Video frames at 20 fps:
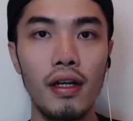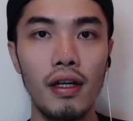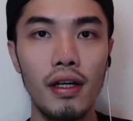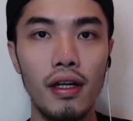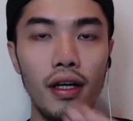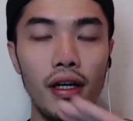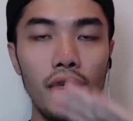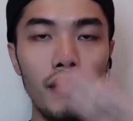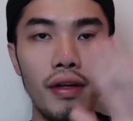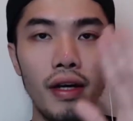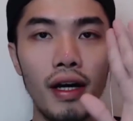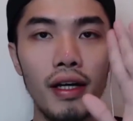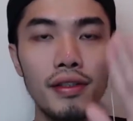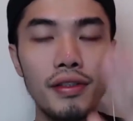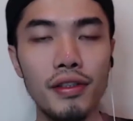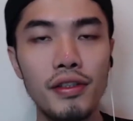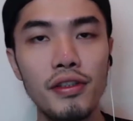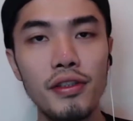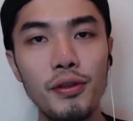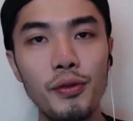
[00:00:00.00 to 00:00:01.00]
Hello
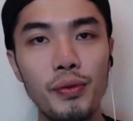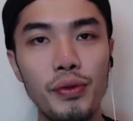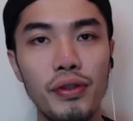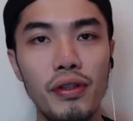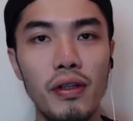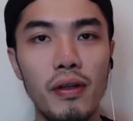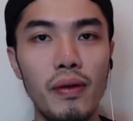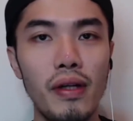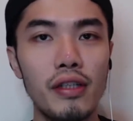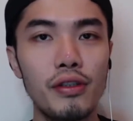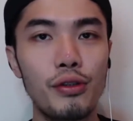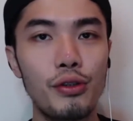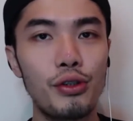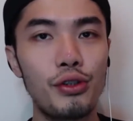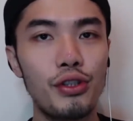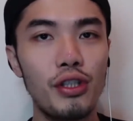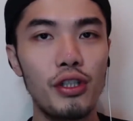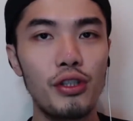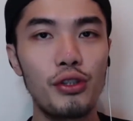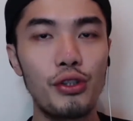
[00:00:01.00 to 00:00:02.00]
guys, in this video I'd like to
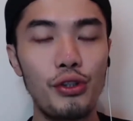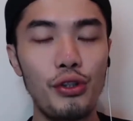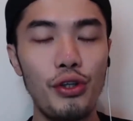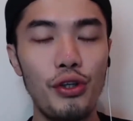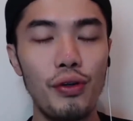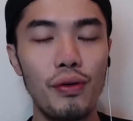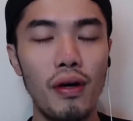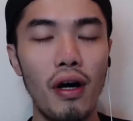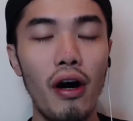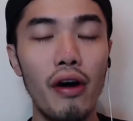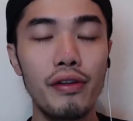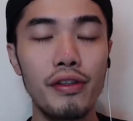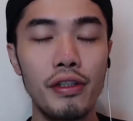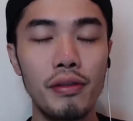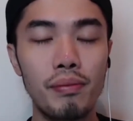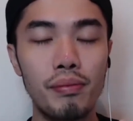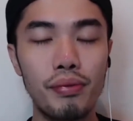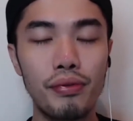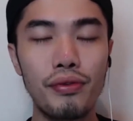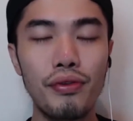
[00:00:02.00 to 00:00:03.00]
share to you on the
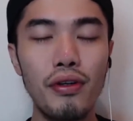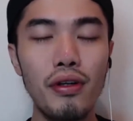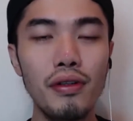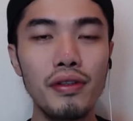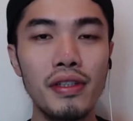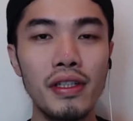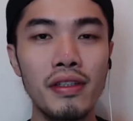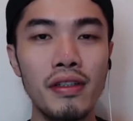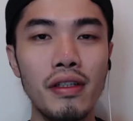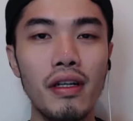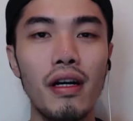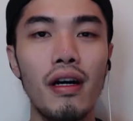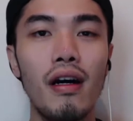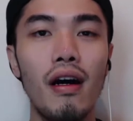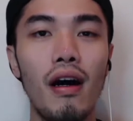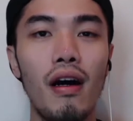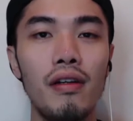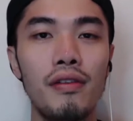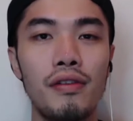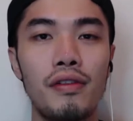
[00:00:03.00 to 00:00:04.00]
pros and
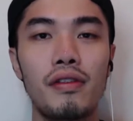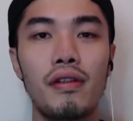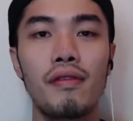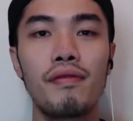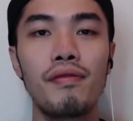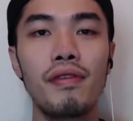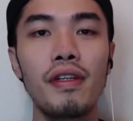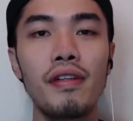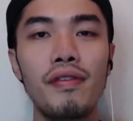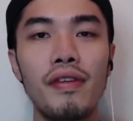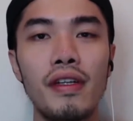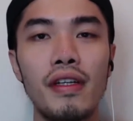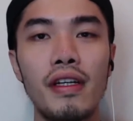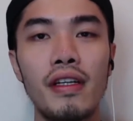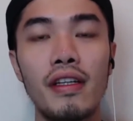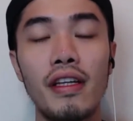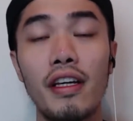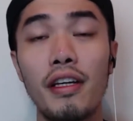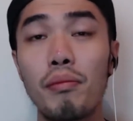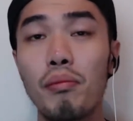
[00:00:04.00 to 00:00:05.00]
cons of living
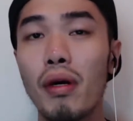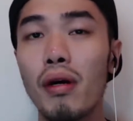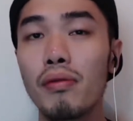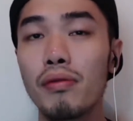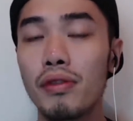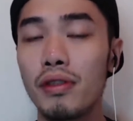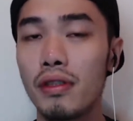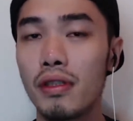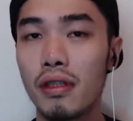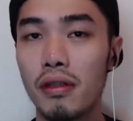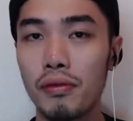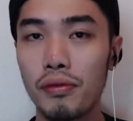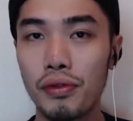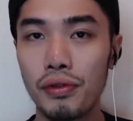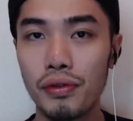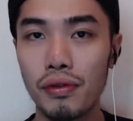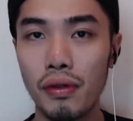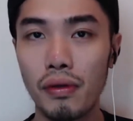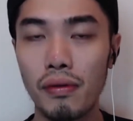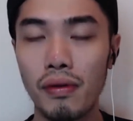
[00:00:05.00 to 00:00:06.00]
in a
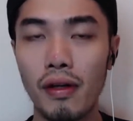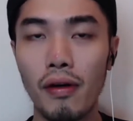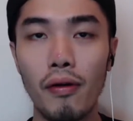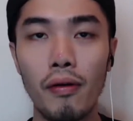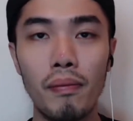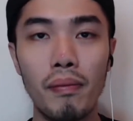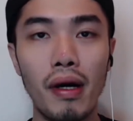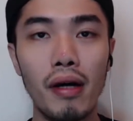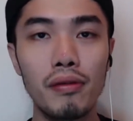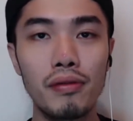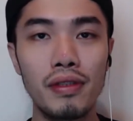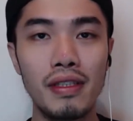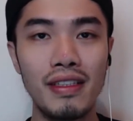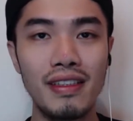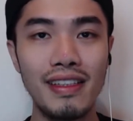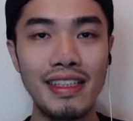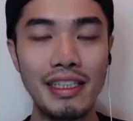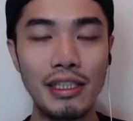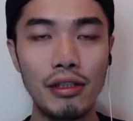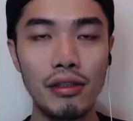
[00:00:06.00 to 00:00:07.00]
multicultural or
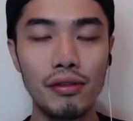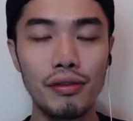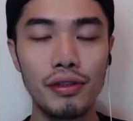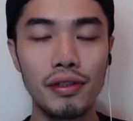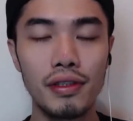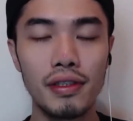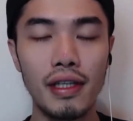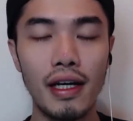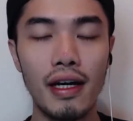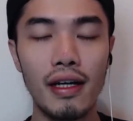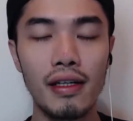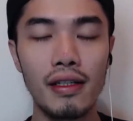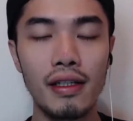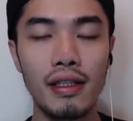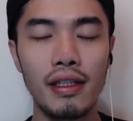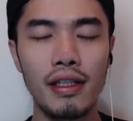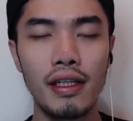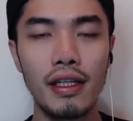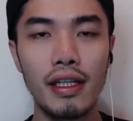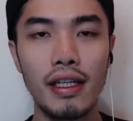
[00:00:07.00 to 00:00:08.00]
multilingual
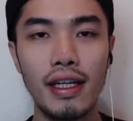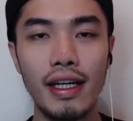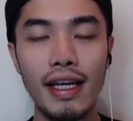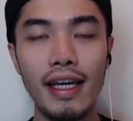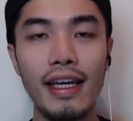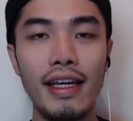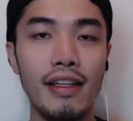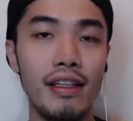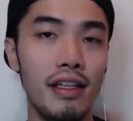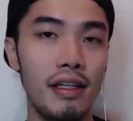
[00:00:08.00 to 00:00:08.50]
society in